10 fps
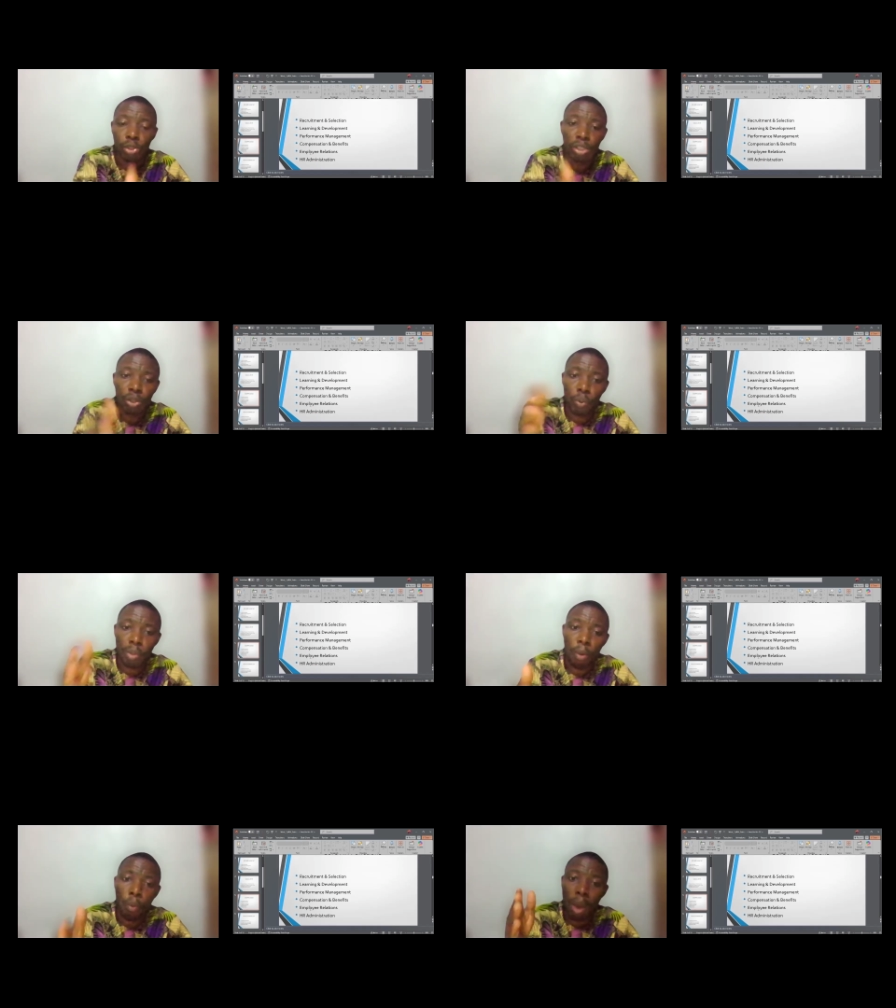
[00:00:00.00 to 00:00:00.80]
to deal with
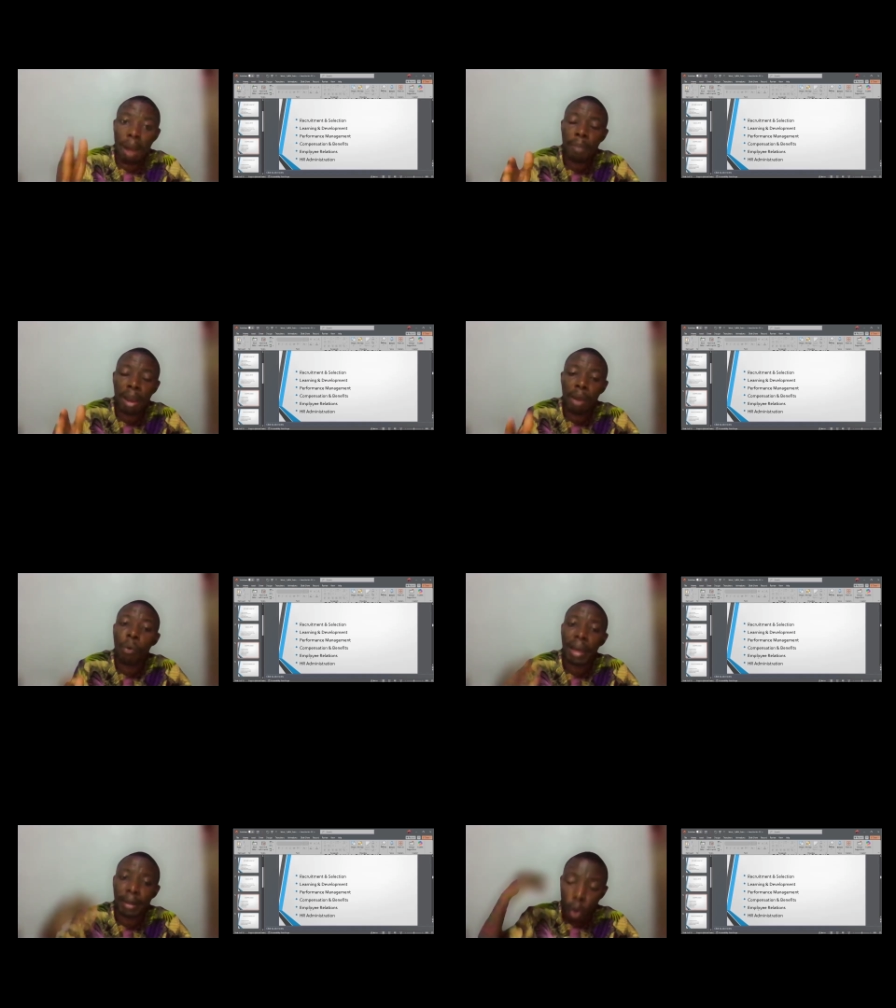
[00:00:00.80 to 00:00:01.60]
them one by
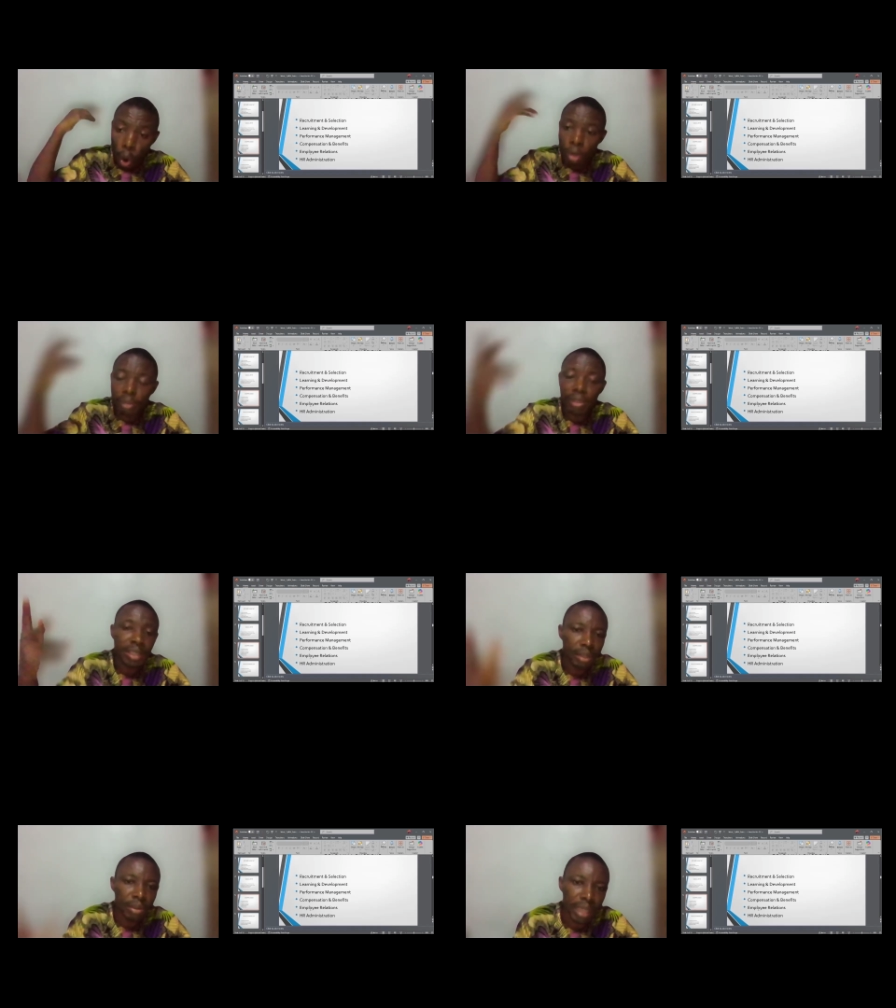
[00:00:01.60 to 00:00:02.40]
one
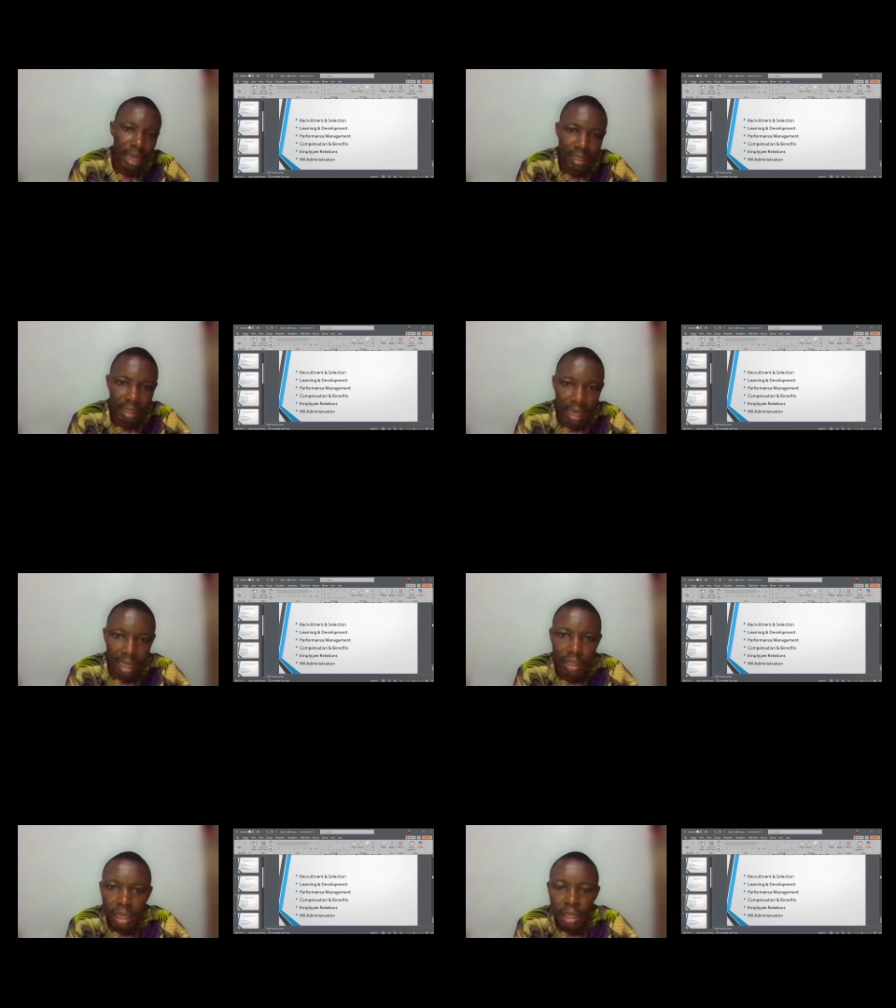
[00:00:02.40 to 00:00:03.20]
until the last class.